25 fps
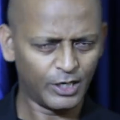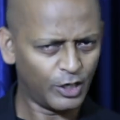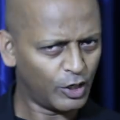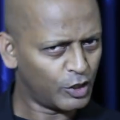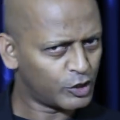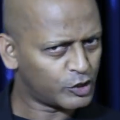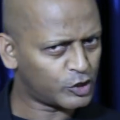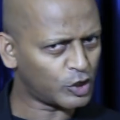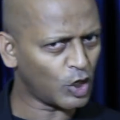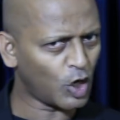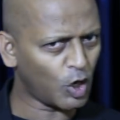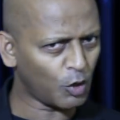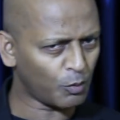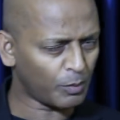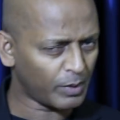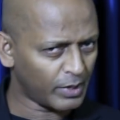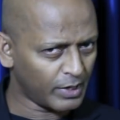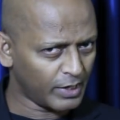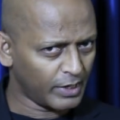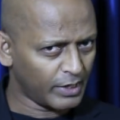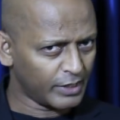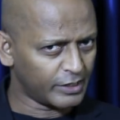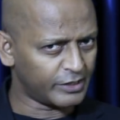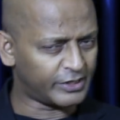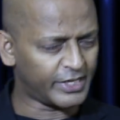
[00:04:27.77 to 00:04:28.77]
So
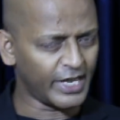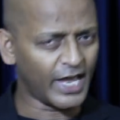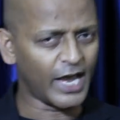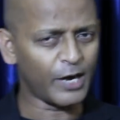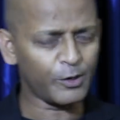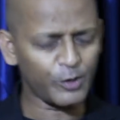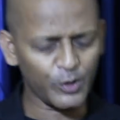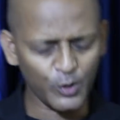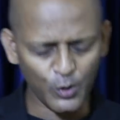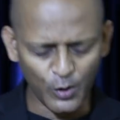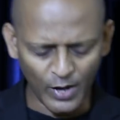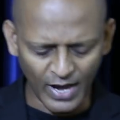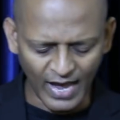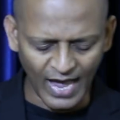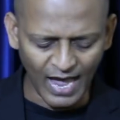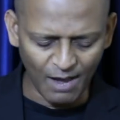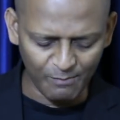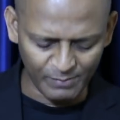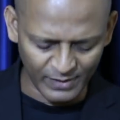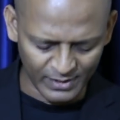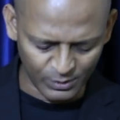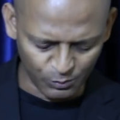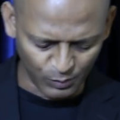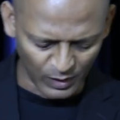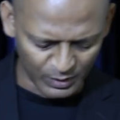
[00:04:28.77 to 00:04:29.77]
there you
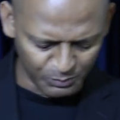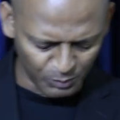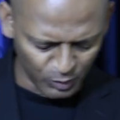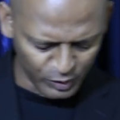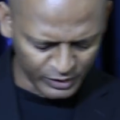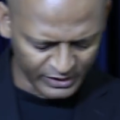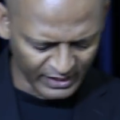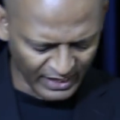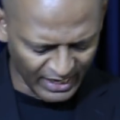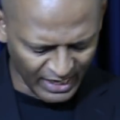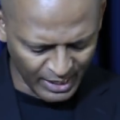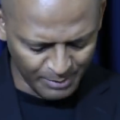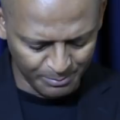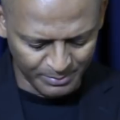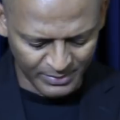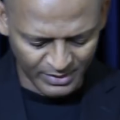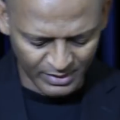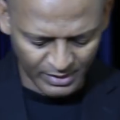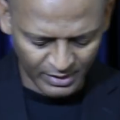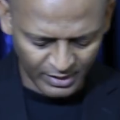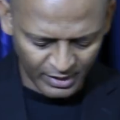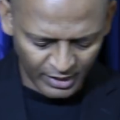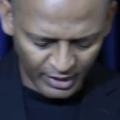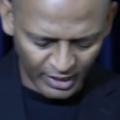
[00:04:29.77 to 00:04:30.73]
have it. One more time.